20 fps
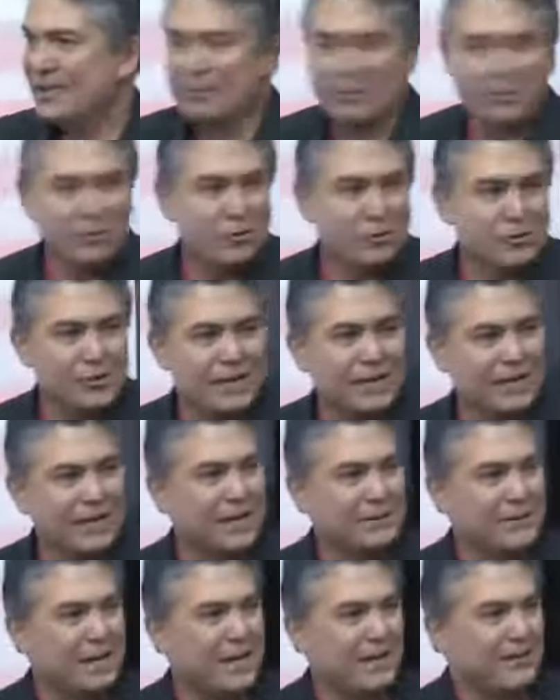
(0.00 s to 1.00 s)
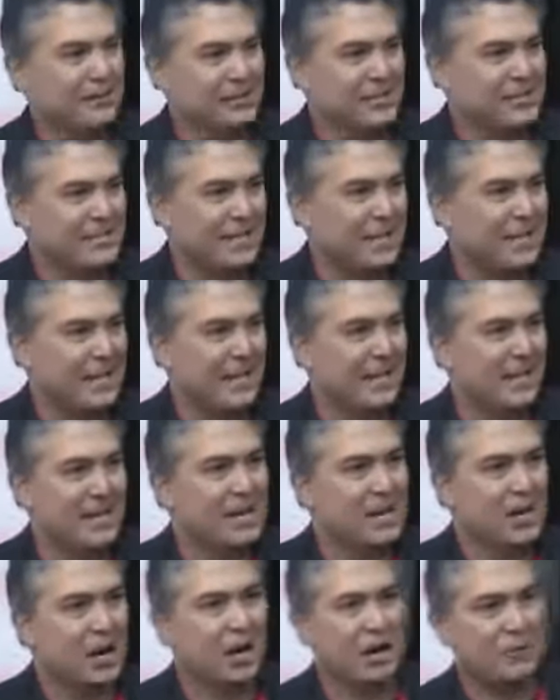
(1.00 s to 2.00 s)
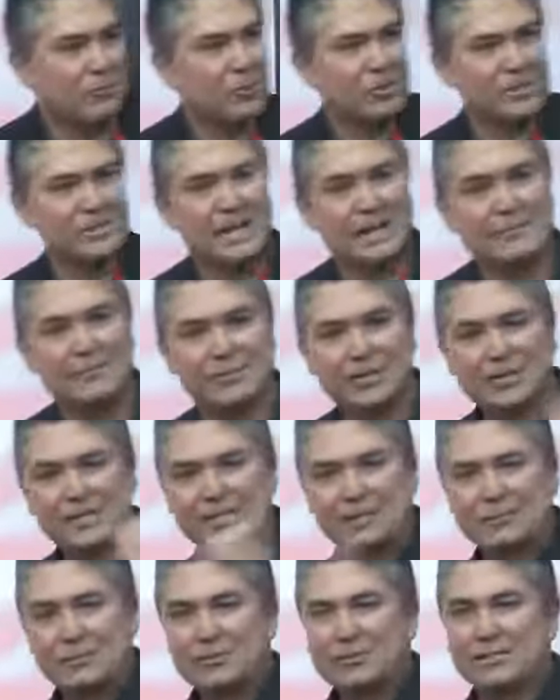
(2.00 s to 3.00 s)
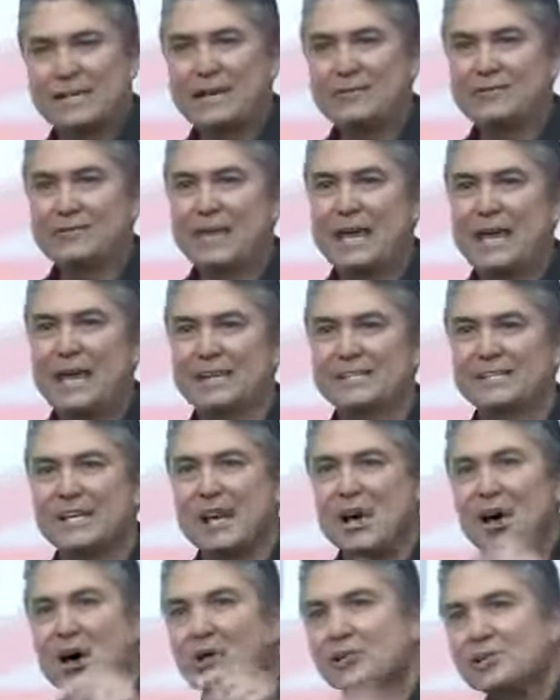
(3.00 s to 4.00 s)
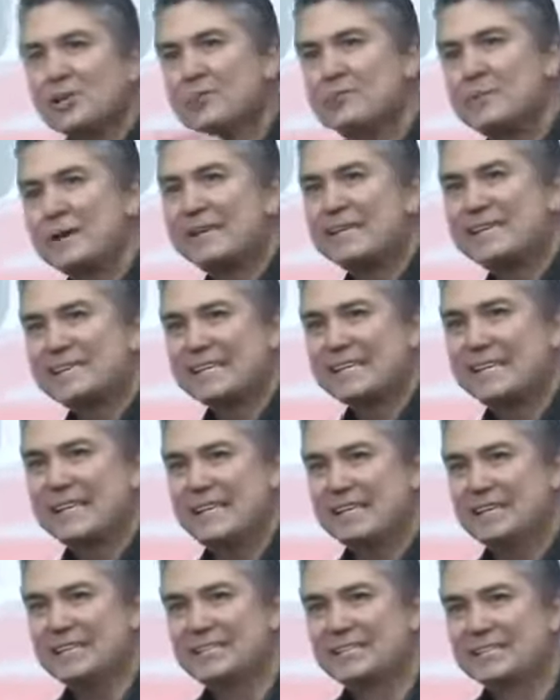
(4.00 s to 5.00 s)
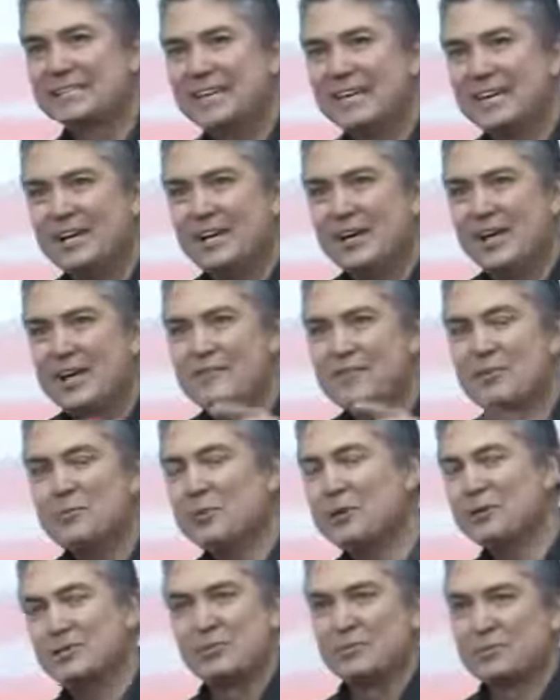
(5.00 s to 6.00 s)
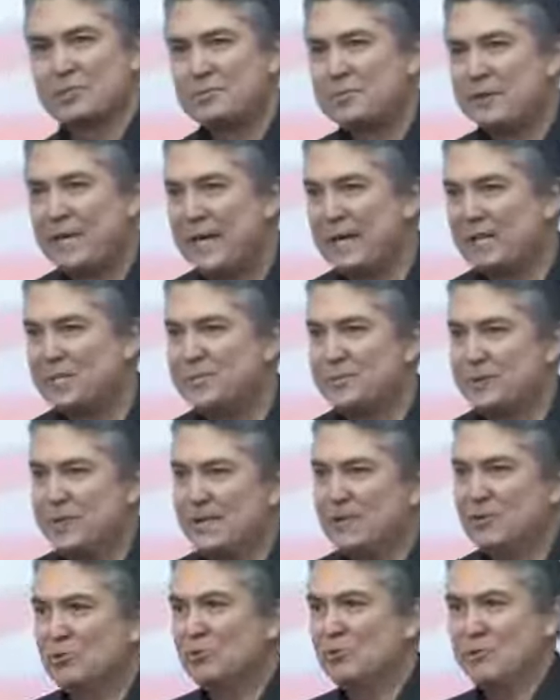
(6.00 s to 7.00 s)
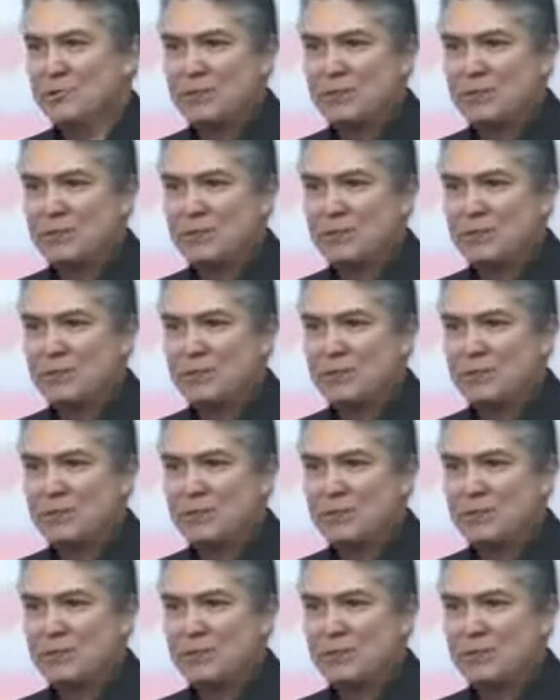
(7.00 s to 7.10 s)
We're all thinking about, I want an app for this, I want an app for that. On your PCs, if you want to talk to BHP or